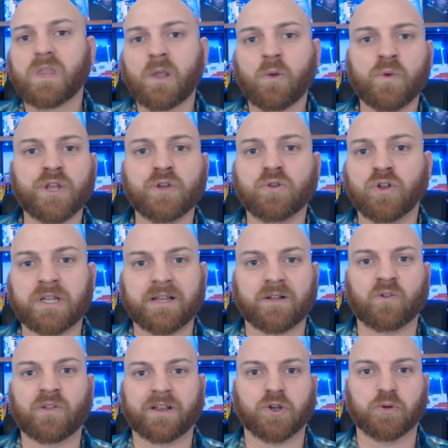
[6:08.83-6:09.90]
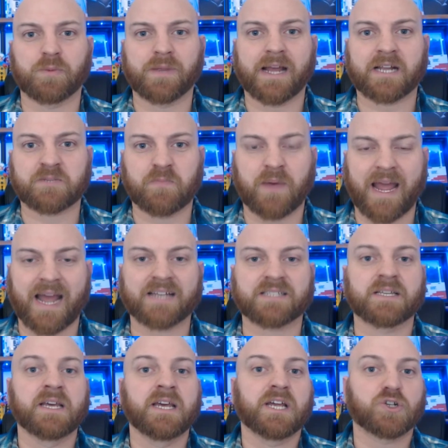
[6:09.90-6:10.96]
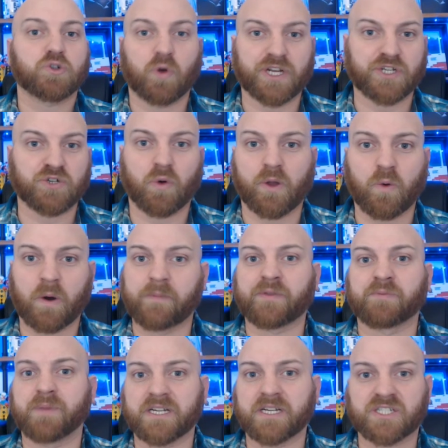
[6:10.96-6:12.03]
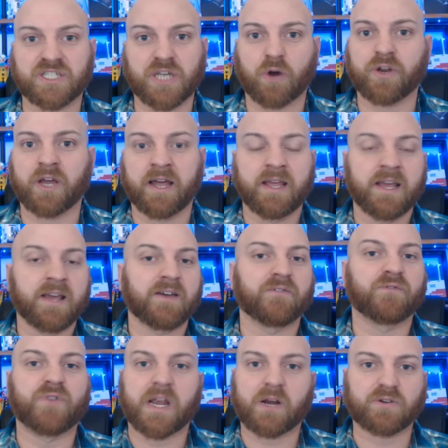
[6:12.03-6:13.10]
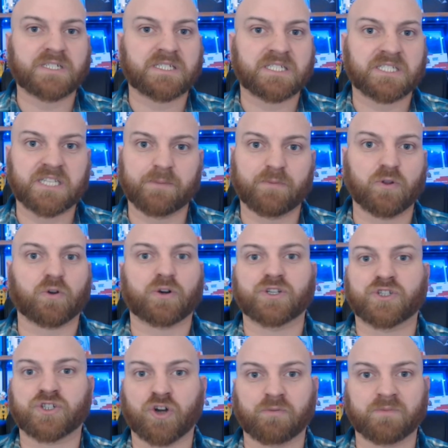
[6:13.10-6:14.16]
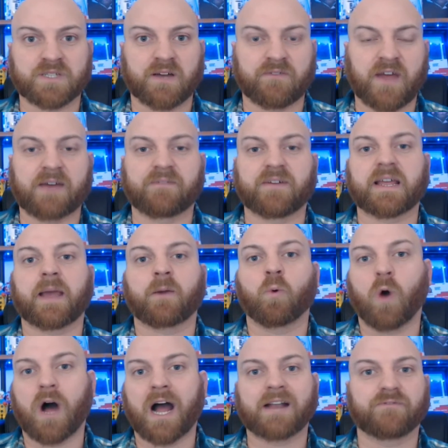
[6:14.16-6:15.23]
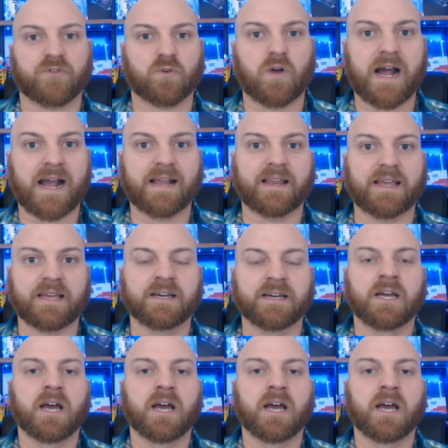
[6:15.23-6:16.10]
When you look at Klint Kubiak's past, 2021 with Minnesota, very similar in terms of having a wide variety